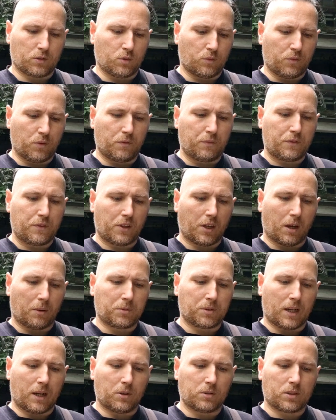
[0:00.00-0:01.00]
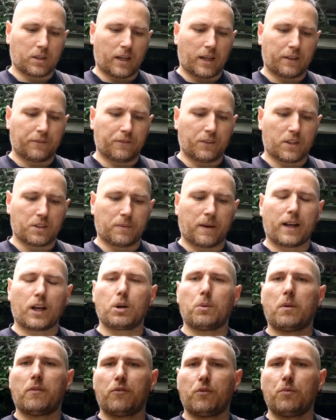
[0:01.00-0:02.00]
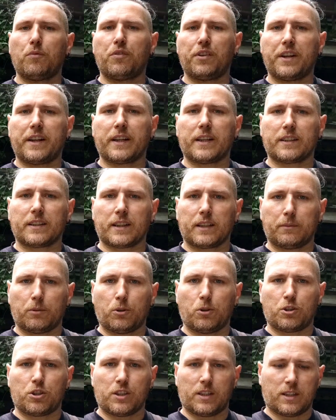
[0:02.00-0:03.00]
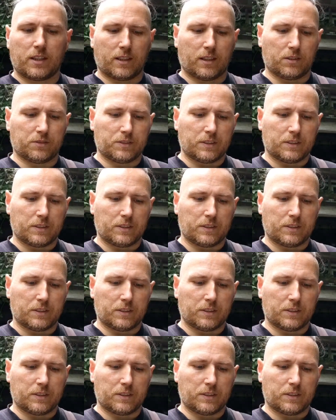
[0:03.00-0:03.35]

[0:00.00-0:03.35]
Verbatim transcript: 50 grams are sufficient for 2.5 liters of gear oil.